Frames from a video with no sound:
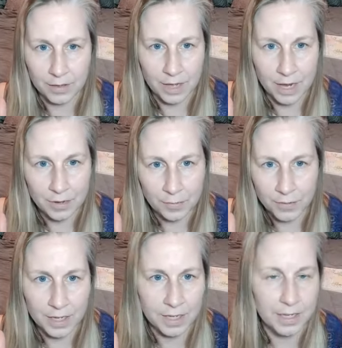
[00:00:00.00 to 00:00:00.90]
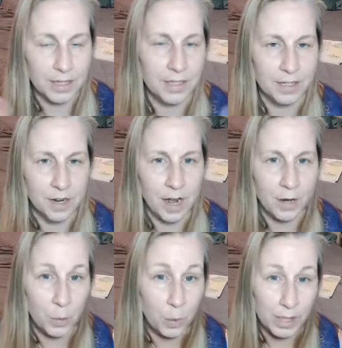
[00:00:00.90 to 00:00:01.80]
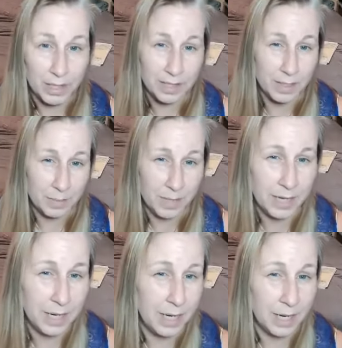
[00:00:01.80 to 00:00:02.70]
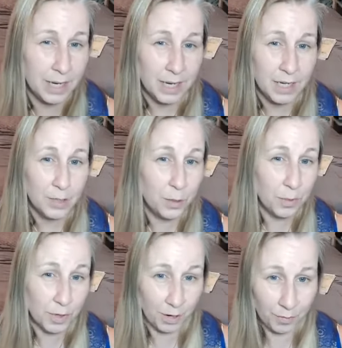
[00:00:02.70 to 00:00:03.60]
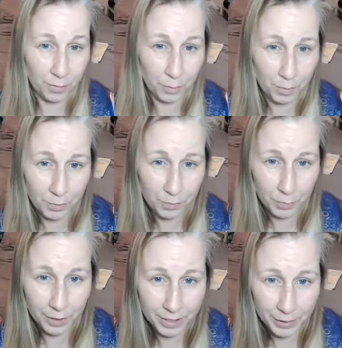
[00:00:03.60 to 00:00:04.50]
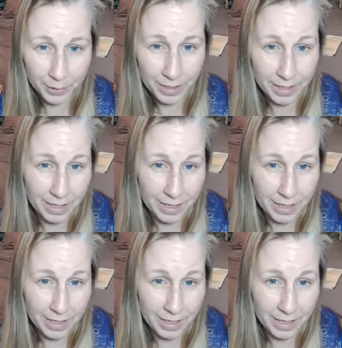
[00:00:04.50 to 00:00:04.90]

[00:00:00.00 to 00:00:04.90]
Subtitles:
Life is not going to be super comfortable for you.